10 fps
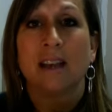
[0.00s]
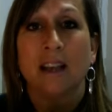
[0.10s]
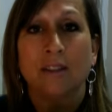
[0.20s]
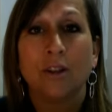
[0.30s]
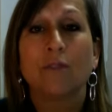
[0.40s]

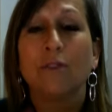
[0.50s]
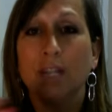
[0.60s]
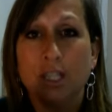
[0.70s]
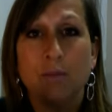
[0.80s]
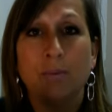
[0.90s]
and look for
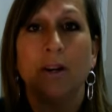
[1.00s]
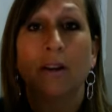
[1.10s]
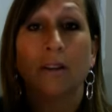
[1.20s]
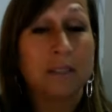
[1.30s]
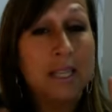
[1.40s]
his
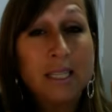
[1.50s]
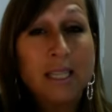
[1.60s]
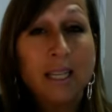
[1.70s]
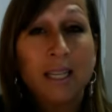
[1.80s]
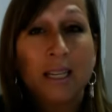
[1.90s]
spirit,
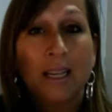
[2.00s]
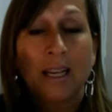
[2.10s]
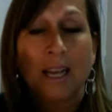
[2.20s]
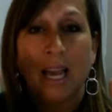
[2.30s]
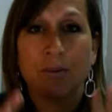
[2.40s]
listen
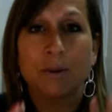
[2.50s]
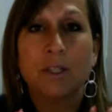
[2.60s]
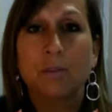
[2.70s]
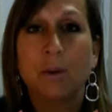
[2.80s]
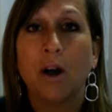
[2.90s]
and
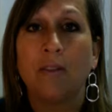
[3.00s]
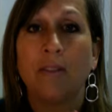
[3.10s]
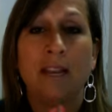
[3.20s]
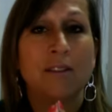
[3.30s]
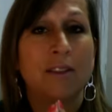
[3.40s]
respond
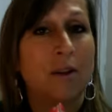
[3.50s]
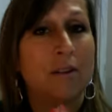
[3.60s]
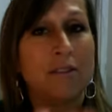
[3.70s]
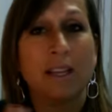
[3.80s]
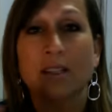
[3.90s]
that even though
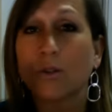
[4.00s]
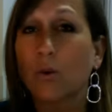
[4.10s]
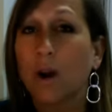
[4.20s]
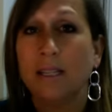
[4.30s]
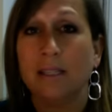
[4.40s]
everything's
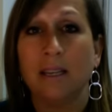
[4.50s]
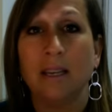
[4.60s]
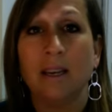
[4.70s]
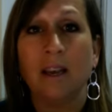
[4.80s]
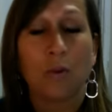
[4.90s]
crazy,
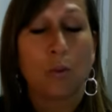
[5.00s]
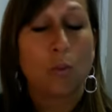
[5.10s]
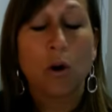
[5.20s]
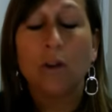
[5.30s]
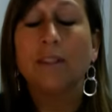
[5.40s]
the
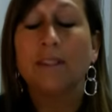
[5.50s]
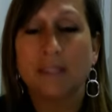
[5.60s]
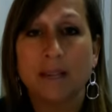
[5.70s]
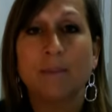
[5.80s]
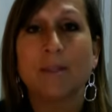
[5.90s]
world
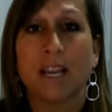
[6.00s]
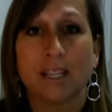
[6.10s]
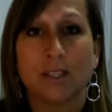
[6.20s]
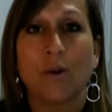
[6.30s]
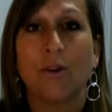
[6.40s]
seems like
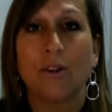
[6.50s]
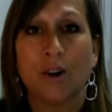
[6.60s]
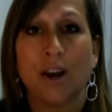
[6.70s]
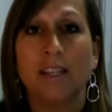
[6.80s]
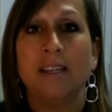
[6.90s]
it's going
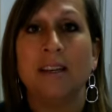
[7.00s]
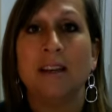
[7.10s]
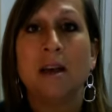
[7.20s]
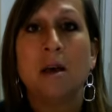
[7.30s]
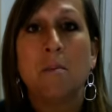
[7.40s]
crazy,
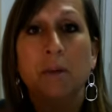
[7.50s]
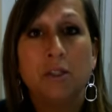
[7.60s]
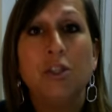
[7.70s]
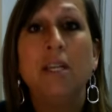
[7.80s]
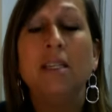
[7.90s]
but
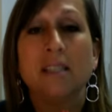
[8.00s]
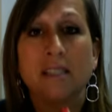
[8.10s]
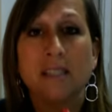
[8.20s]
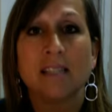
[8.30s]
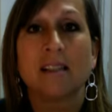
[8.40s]

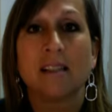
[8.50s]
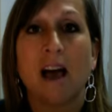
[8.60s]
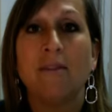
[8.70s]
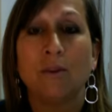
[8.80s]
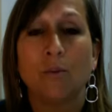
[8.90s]
Jesus is
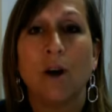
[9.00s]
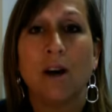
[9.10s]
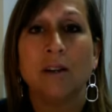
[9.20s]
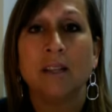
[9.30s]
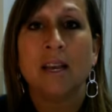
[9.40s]
alive and
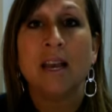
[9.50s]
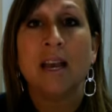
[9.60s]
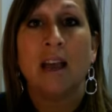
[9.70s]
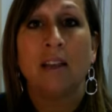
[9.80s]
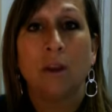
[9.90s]
well,
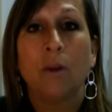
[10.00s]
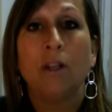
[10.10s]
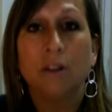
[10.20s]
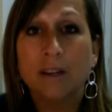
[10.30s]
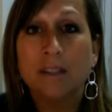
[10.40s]
and that we
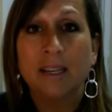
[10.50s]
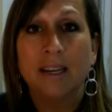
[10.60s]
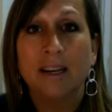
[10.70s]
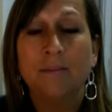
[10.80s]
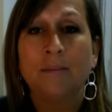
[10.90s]
look to
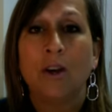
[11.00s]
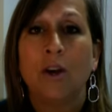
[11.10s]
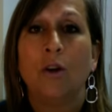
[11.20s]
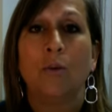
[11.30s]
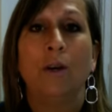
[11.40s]
him,
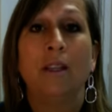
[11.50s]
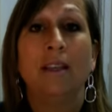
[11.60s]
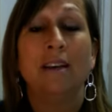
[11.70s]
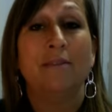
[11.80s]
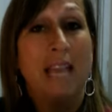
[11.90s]
we
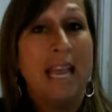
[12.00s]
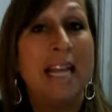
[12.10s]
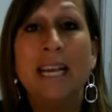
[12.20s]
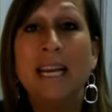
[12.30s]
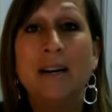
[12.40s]
live
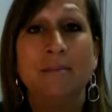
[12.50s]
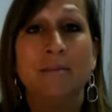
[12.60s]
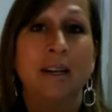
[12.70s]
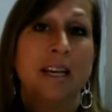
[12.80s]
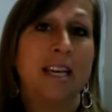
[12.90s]
in him,
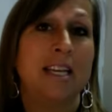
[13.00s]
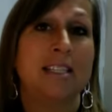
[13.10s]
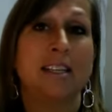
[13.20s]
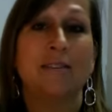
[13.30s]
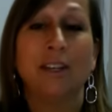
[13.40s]
he's
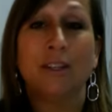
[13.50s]
living